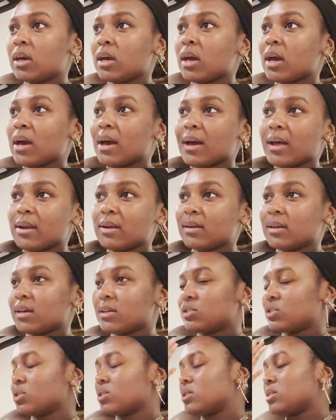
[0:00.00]
and
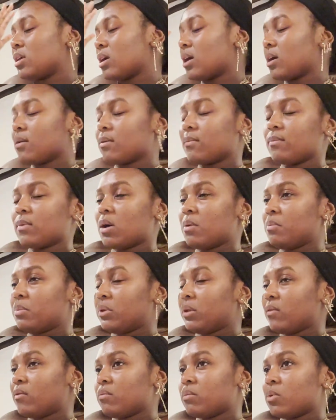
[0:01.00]
it's just like
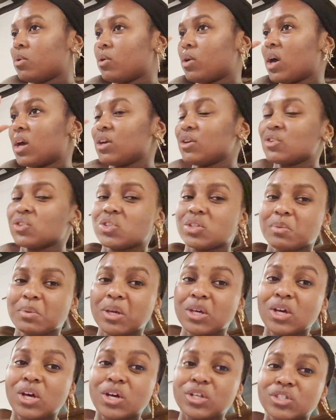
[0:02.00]
unbelievable. I used to
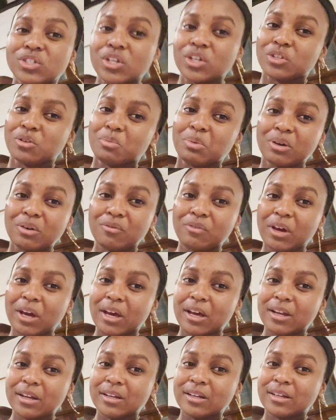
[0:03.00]
be such a big
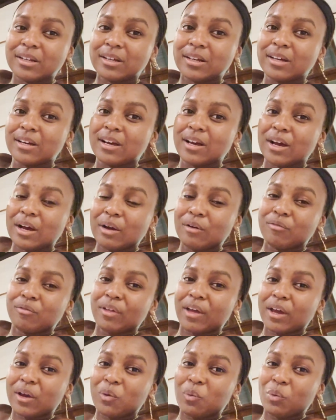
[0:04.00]
fan of
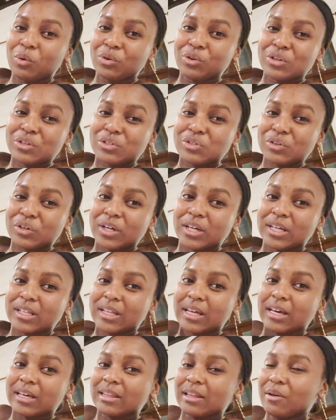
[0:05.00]
like world history.
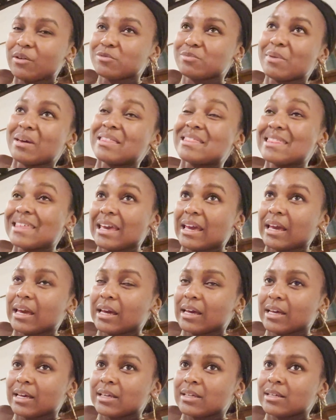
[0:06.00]
Like that was my
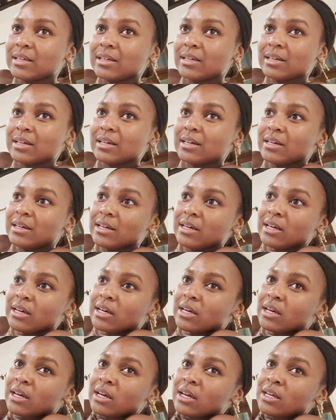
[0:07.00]
thing.
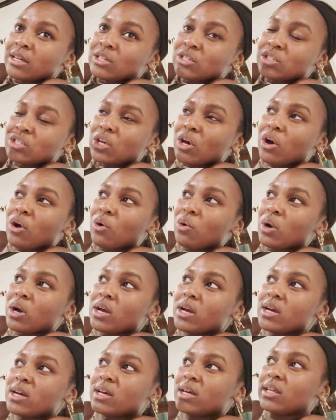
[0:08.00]
So
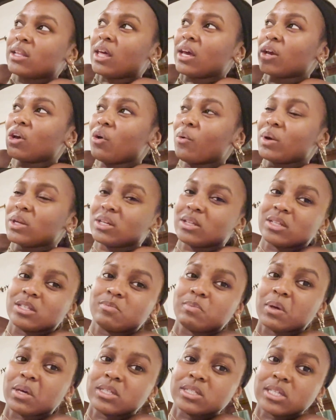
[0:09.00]
like going to these
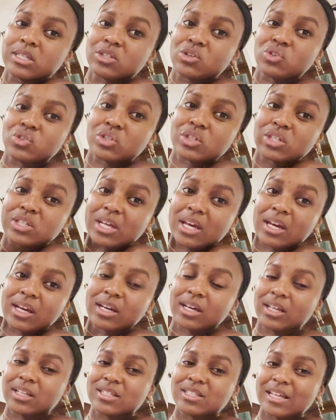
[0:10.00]
places are just
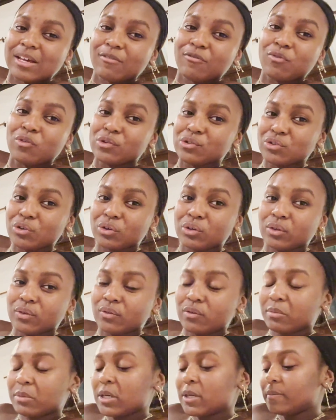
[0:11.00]
like, it's like full circle
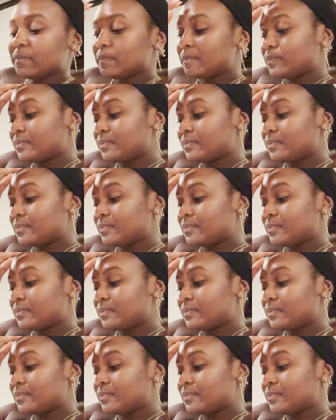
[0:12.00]
for me